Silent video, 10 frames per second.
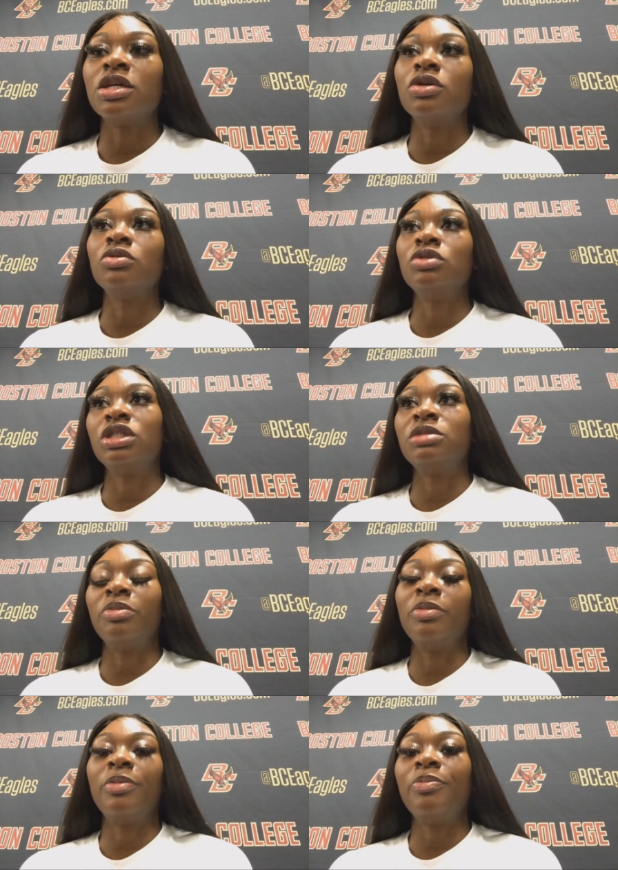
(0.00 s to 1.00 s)
So
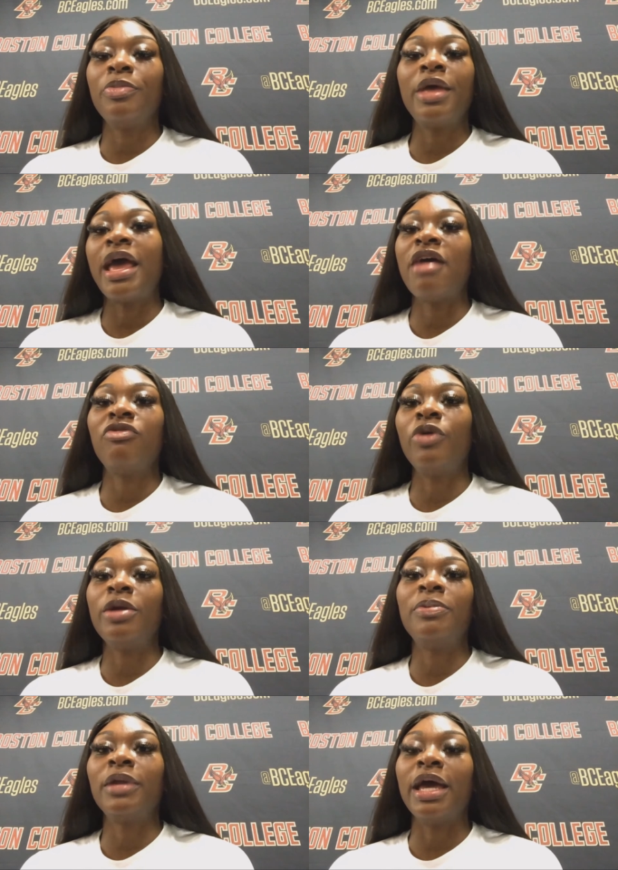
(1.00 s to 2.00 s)
just
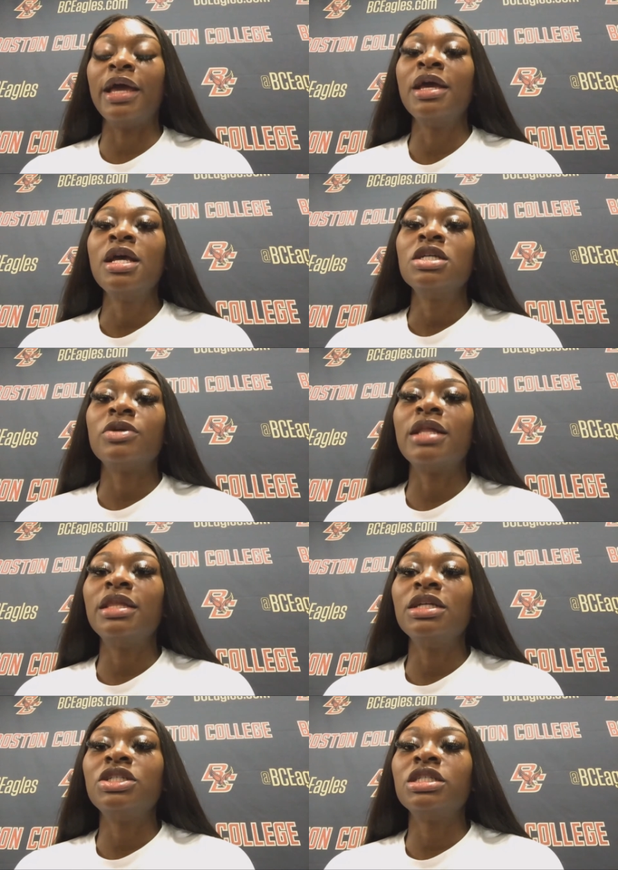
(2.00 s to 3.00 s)
halfway play. So I
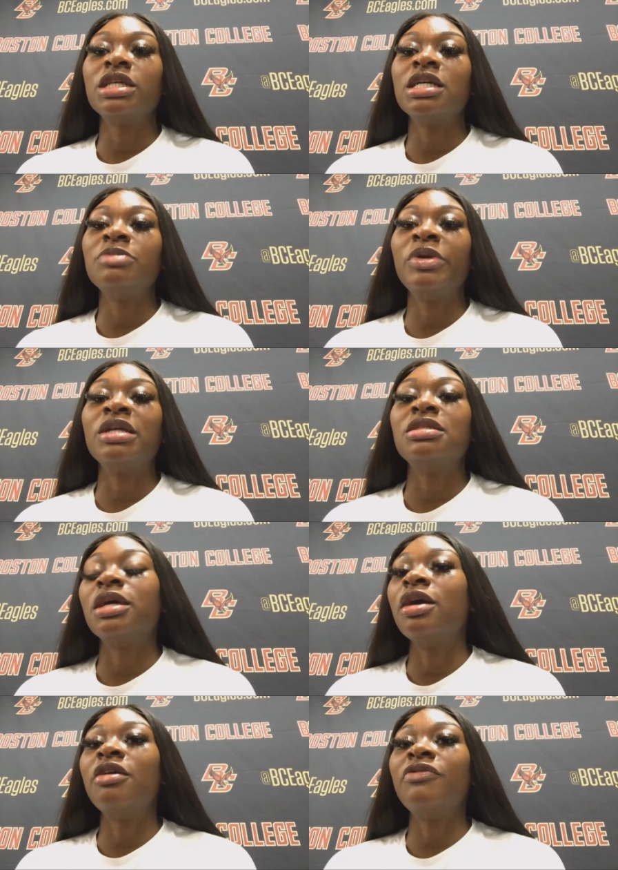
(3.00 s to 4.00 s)
think just us being
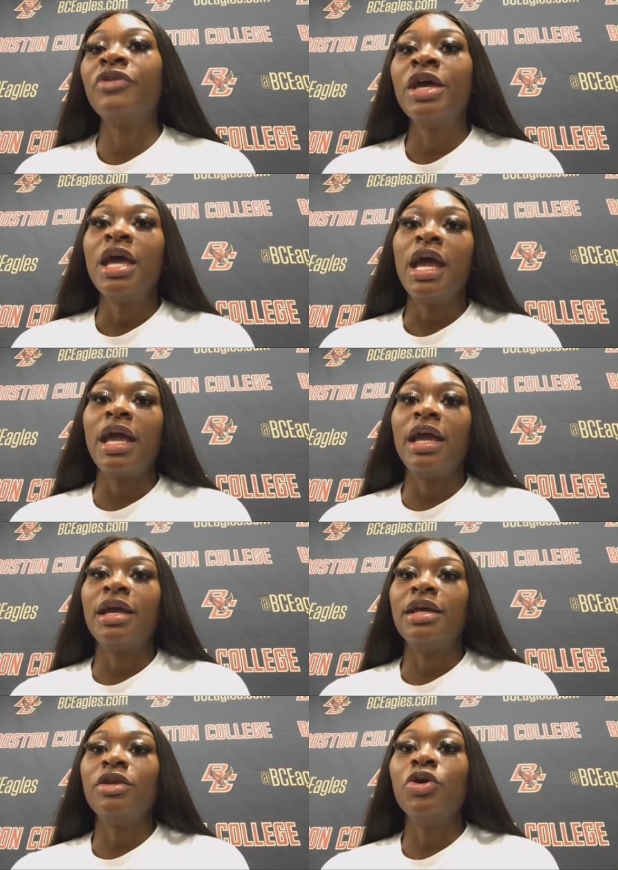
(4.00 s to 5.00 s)
tough
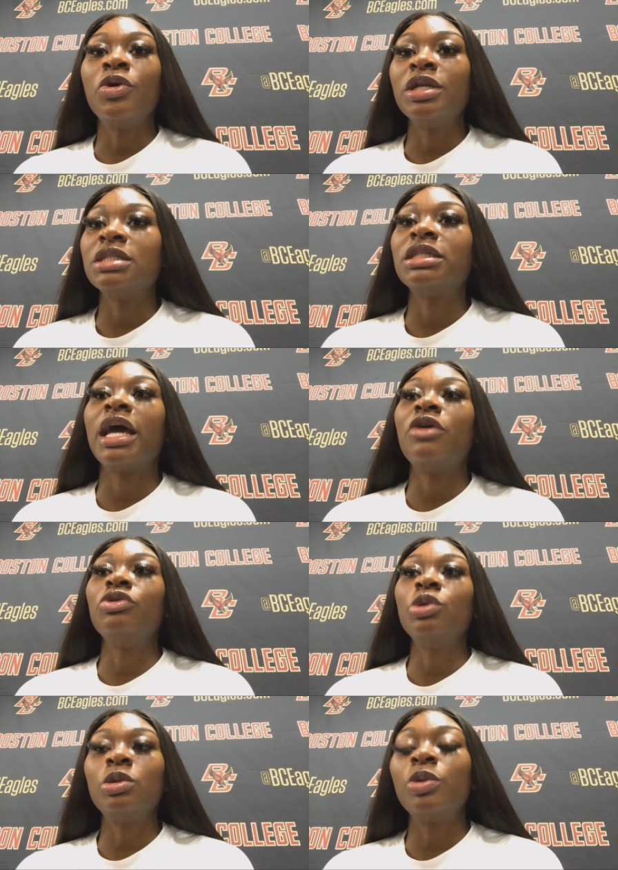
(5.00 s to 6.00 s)
and knowing the
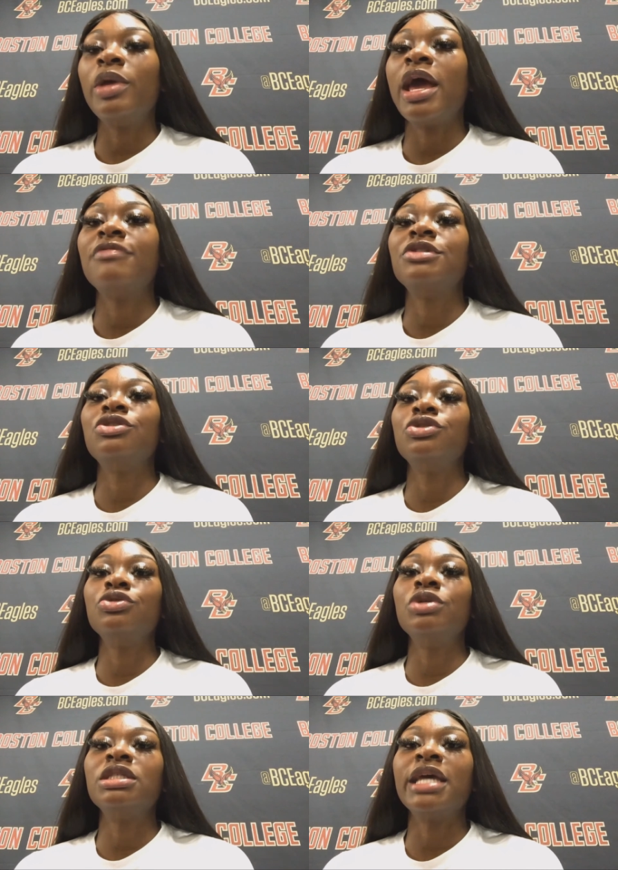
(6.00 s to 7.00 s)
scout, knowing what we have to
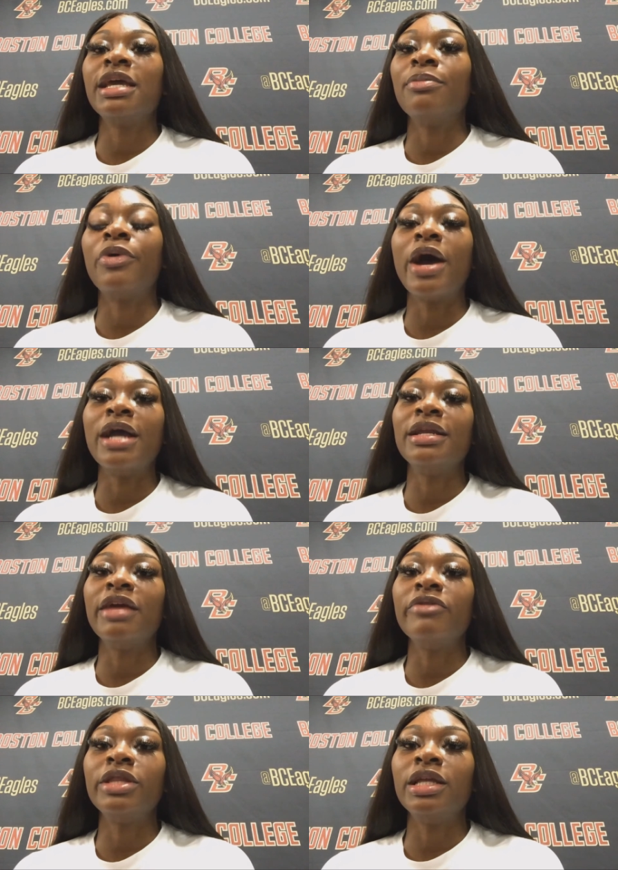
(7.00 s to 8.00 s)
do and taking pride
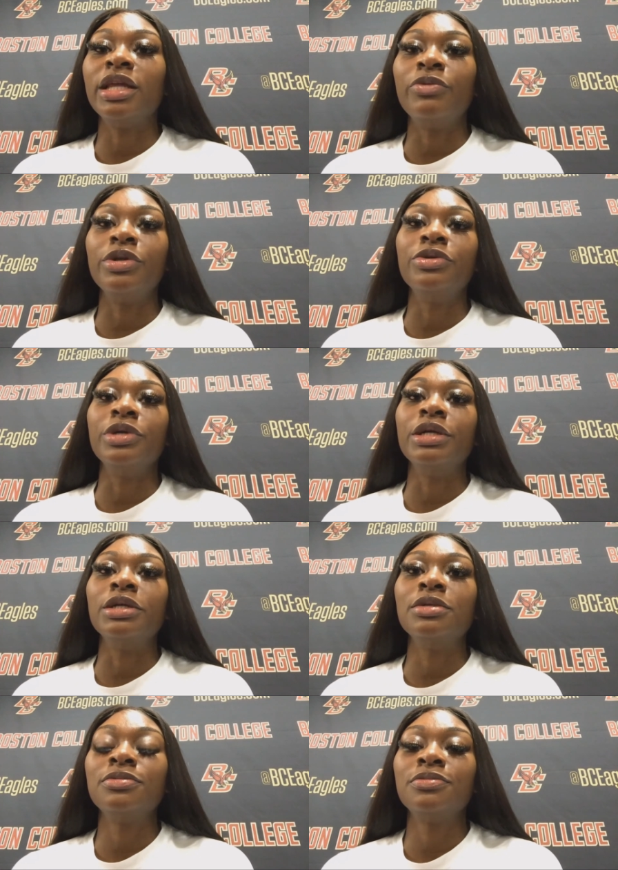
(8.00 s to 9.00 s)
in everything that we do
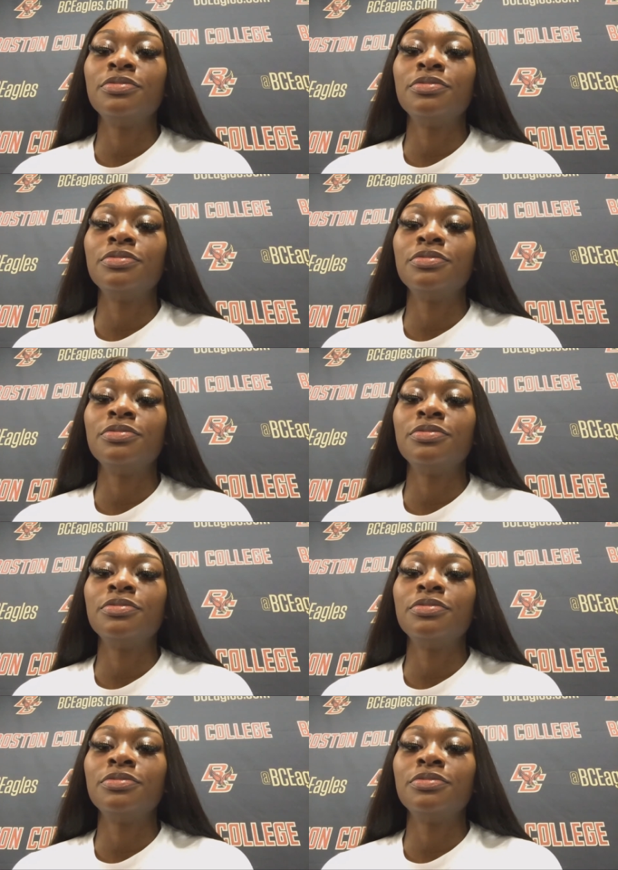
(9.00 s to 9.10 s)
here.